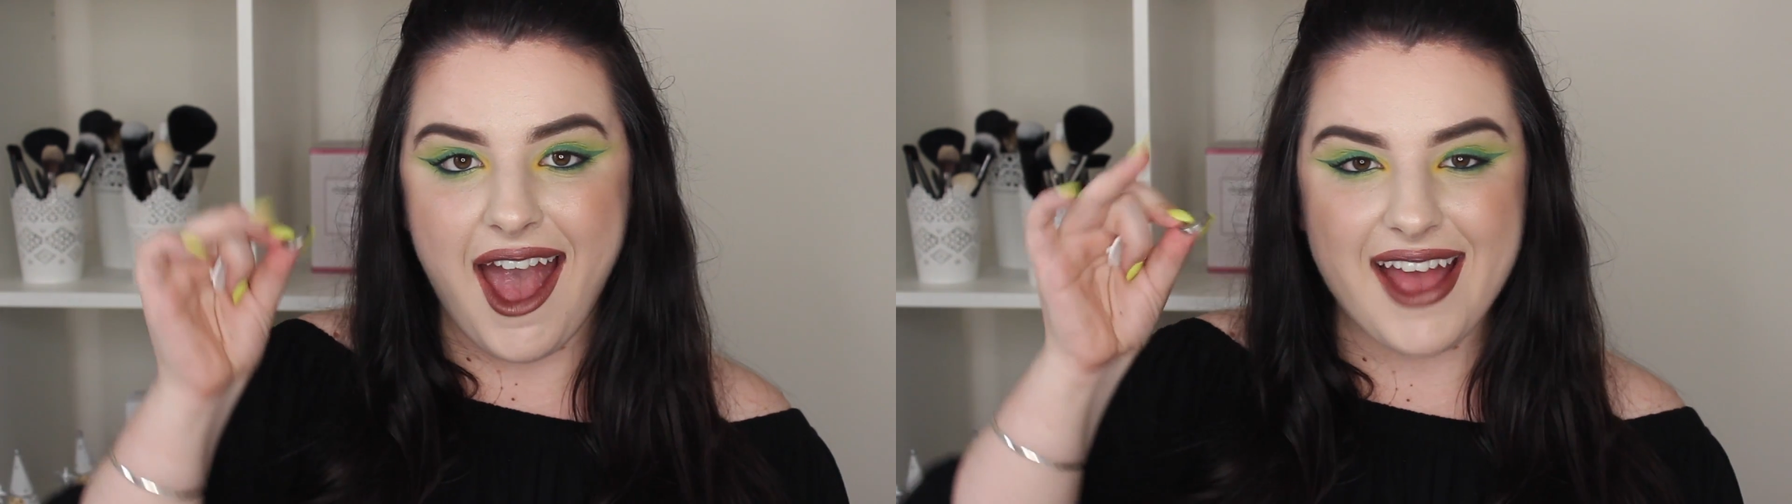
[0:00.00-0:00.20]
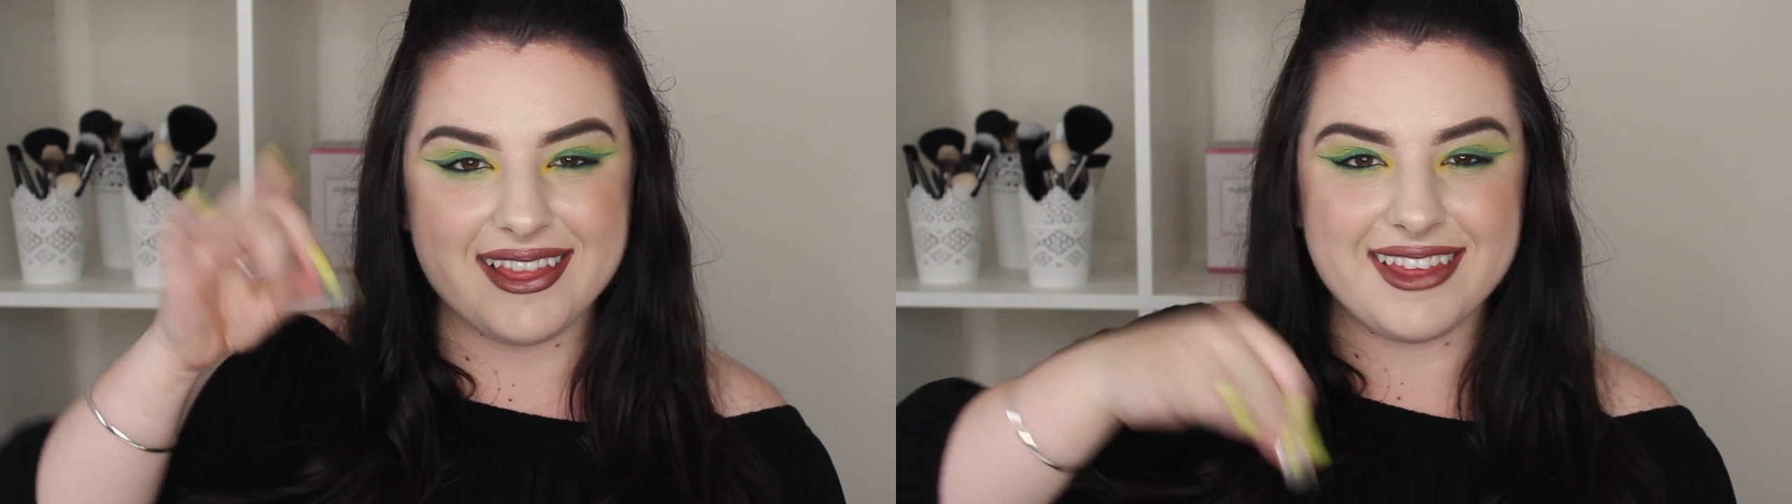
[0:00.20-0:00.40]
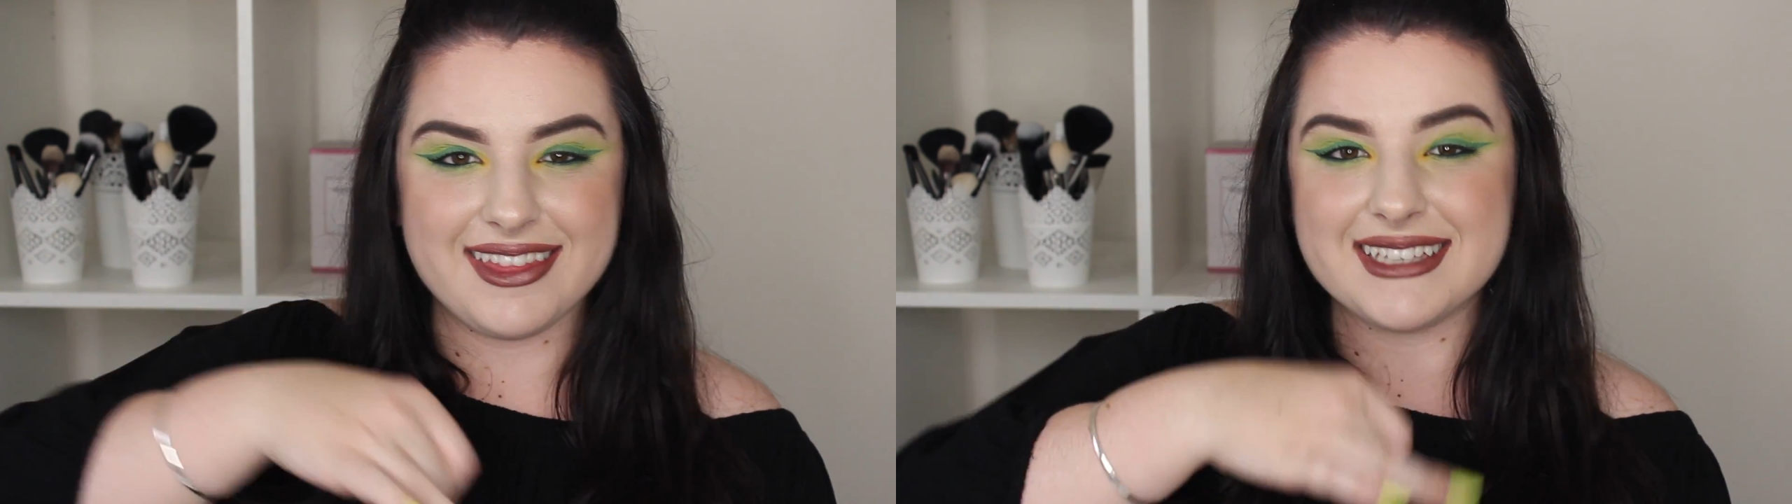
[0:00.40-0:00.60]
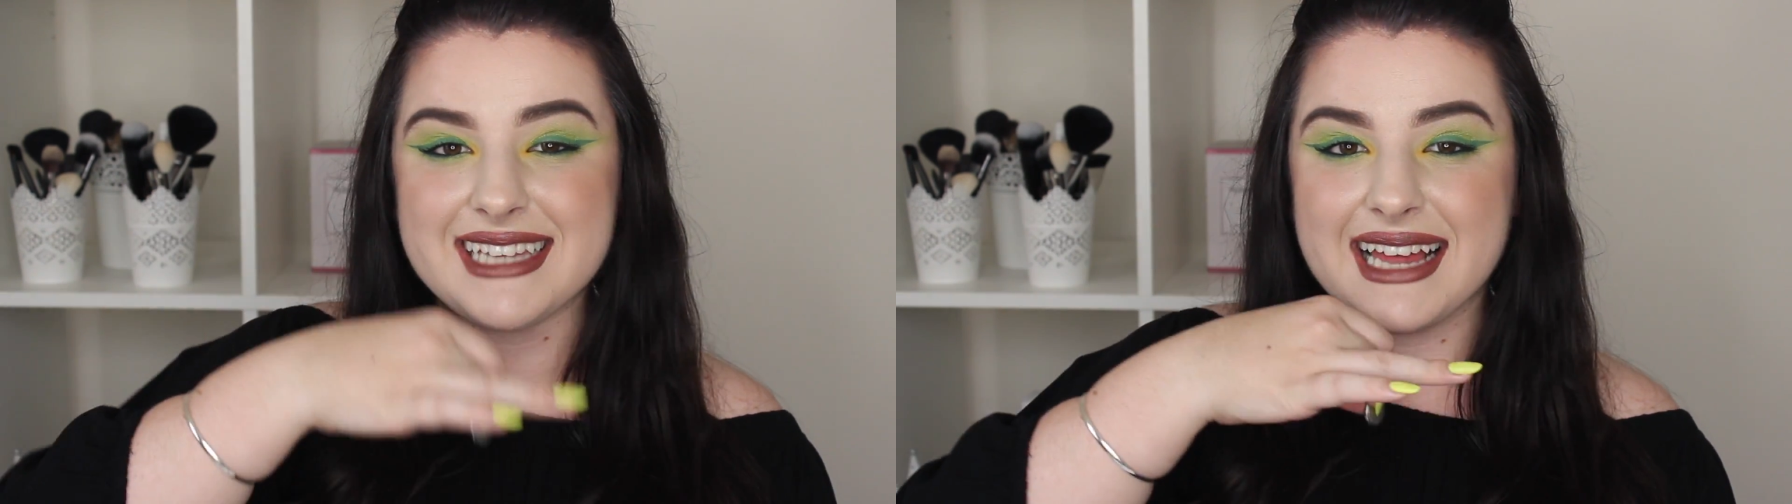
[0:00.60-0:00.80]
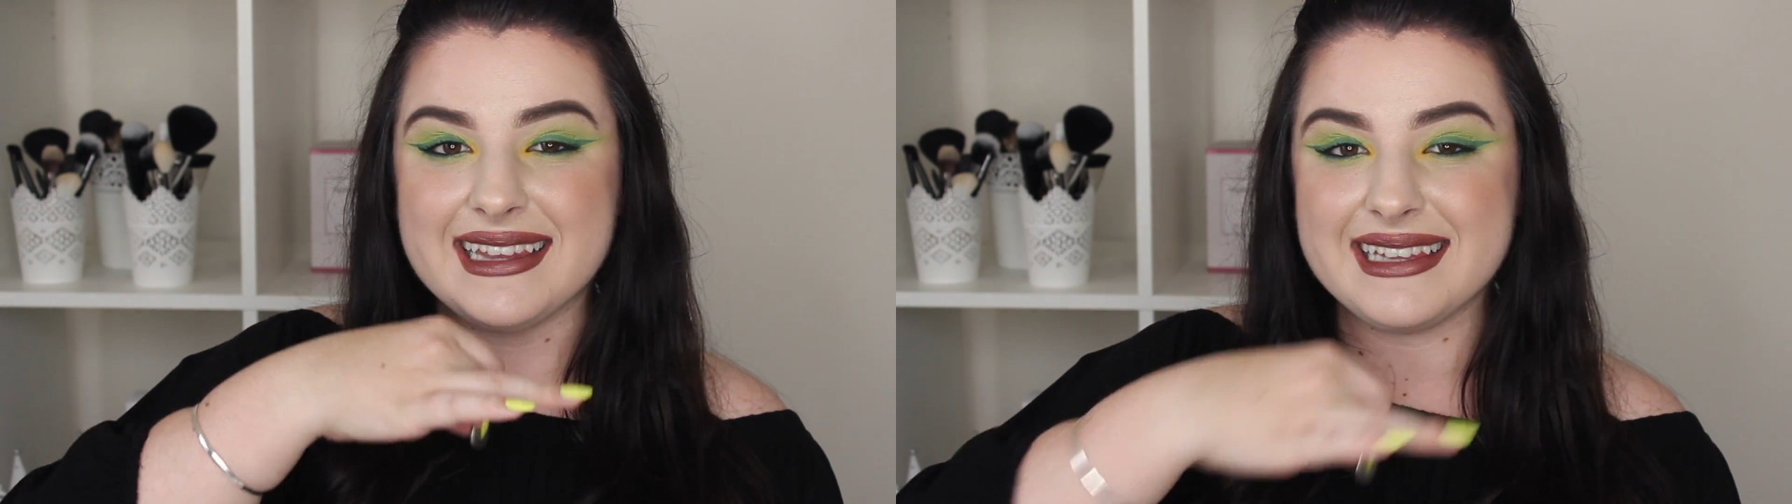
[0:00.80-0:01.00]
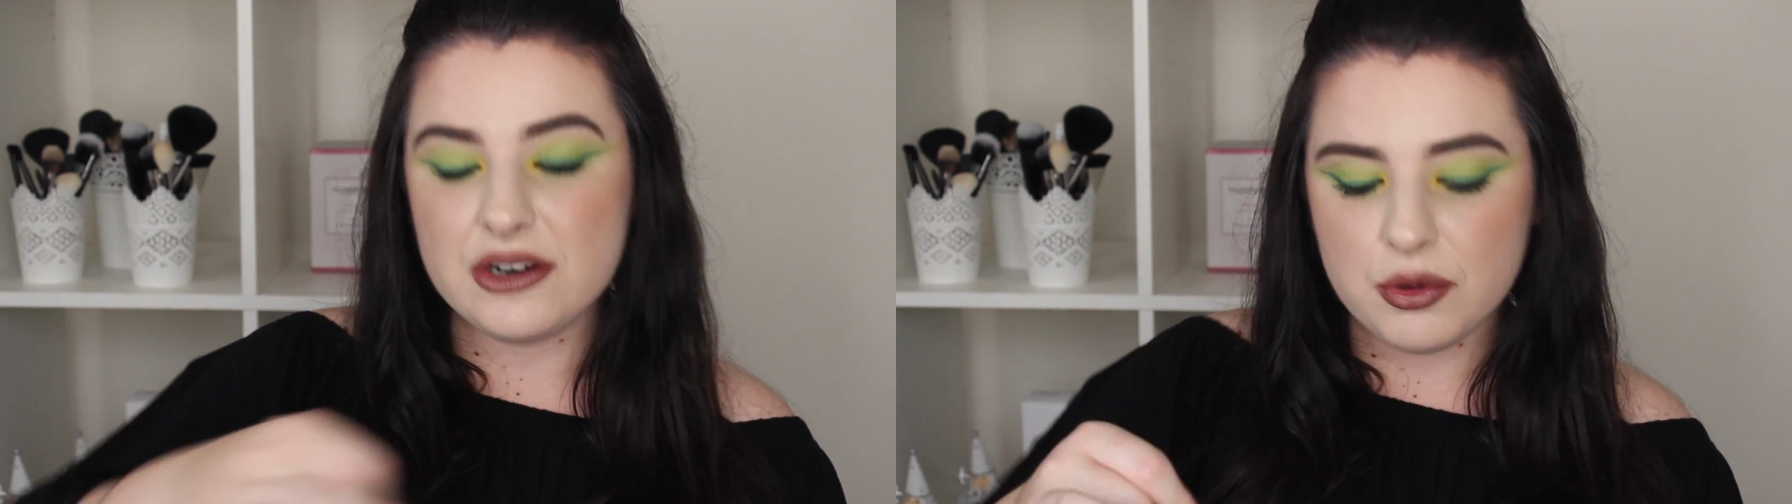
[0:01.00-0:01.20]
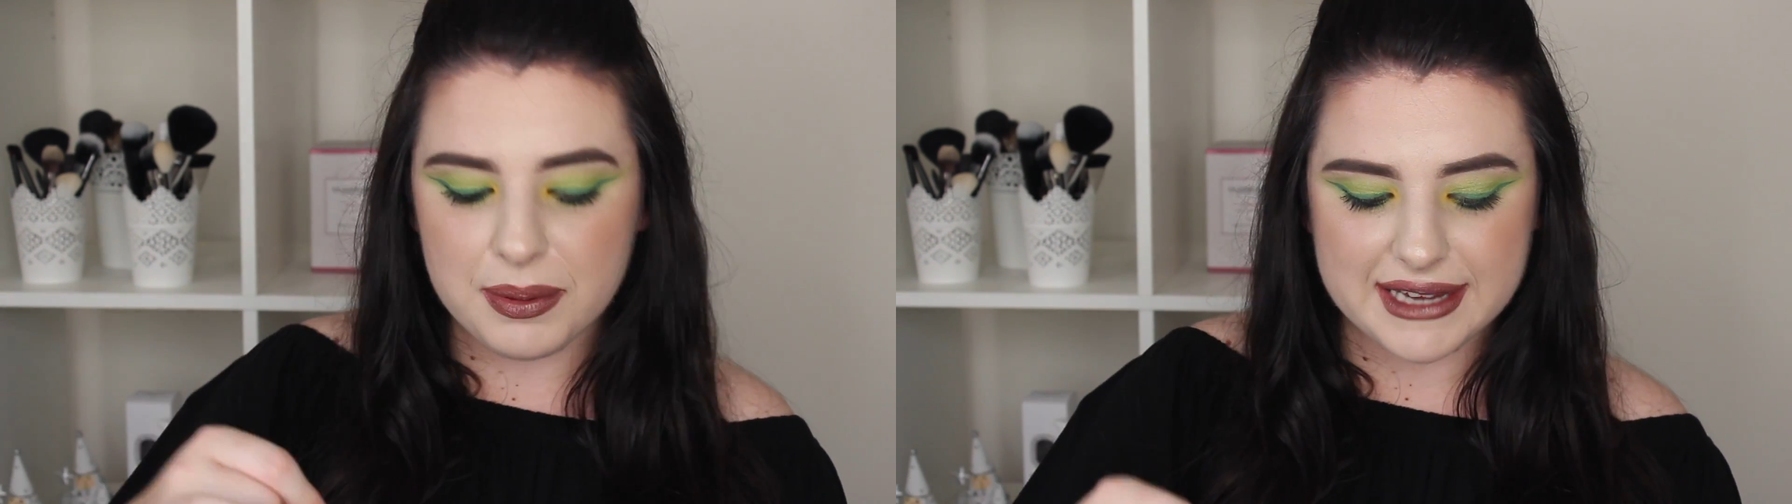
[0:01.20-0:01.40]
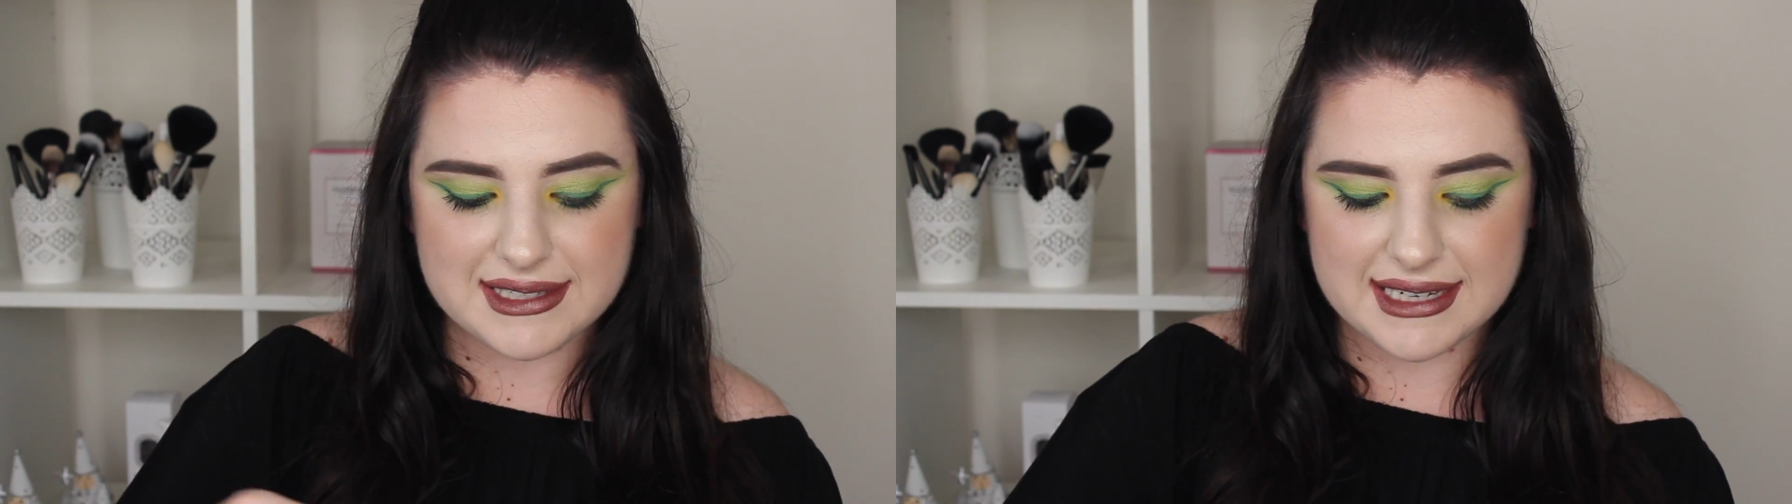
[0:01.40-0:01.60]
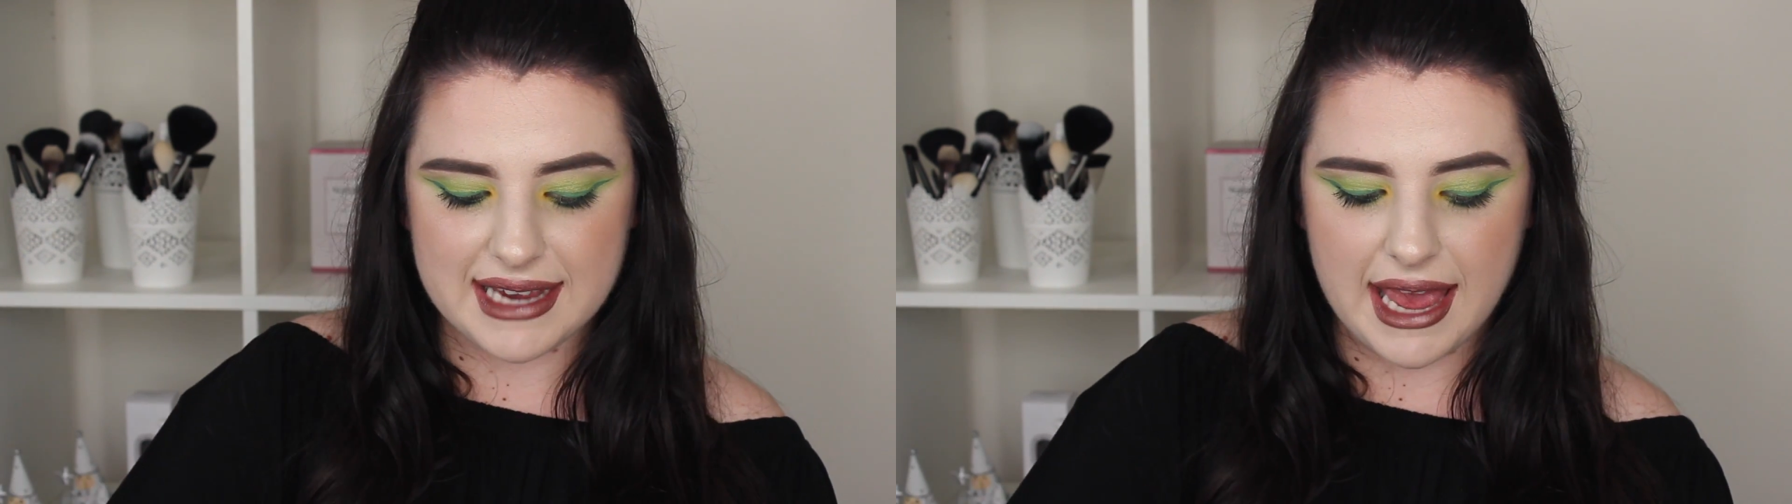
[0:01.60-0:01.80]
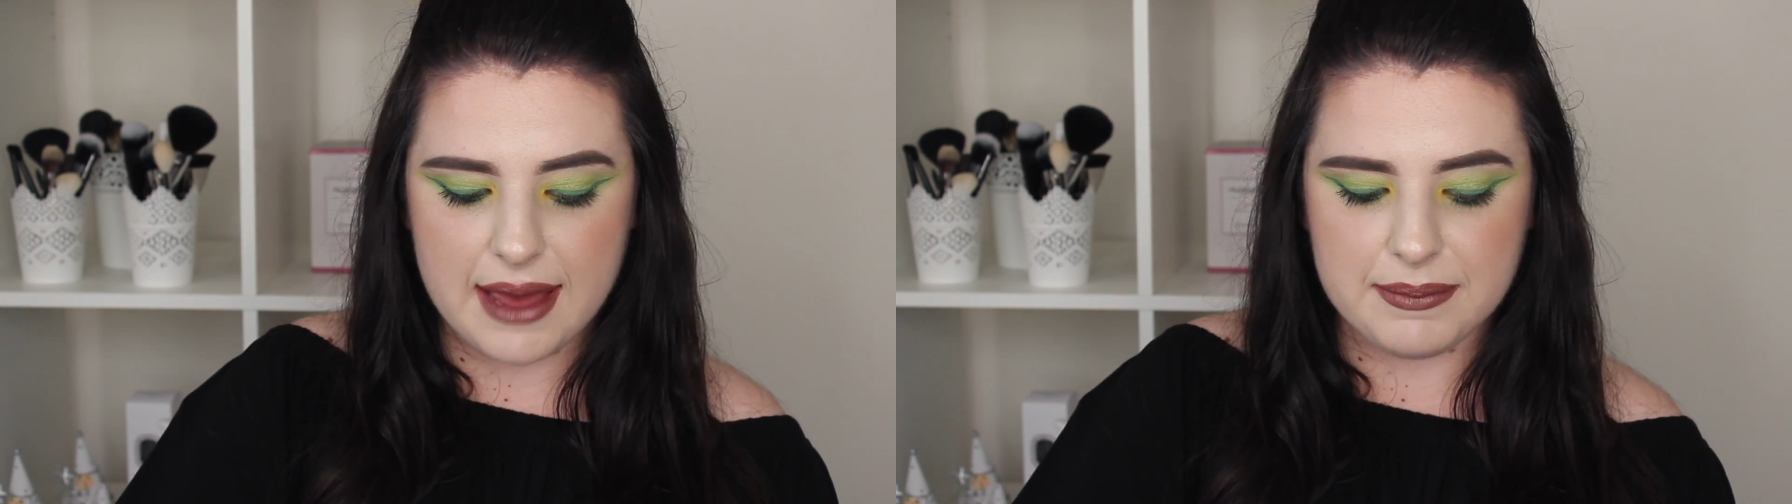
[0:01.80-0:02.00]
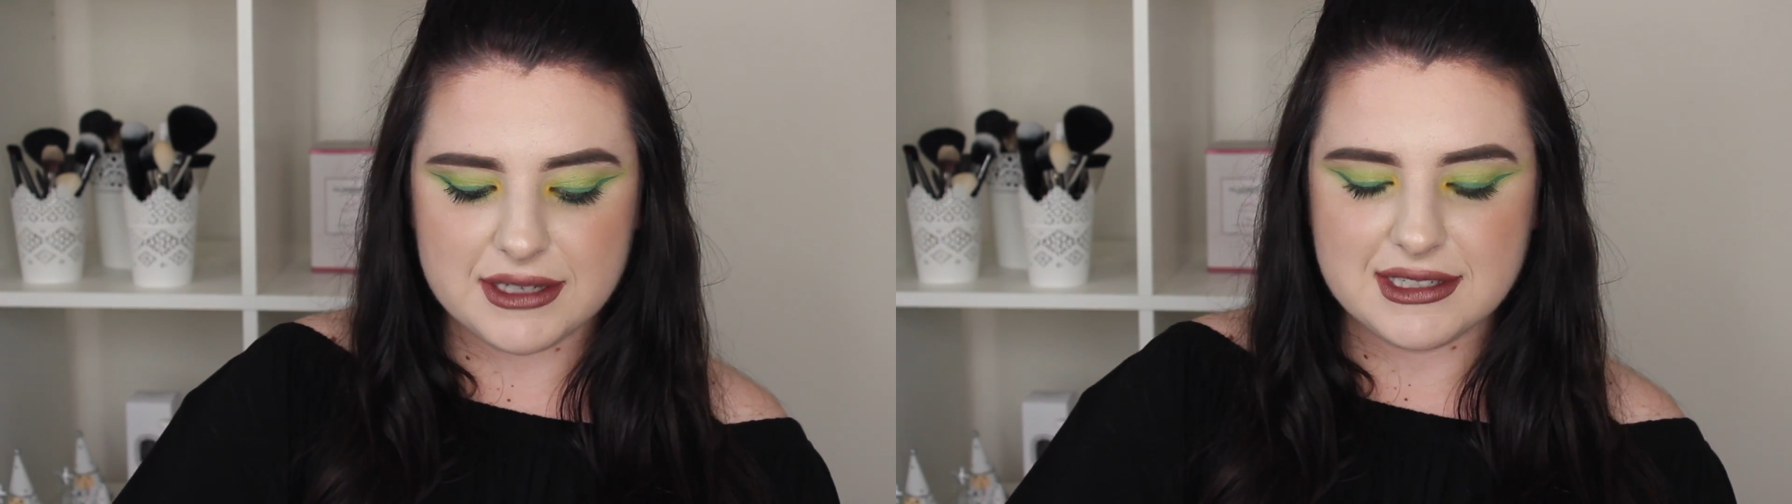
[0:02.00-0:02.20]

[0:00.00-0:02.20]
and then there's a little plastic cap.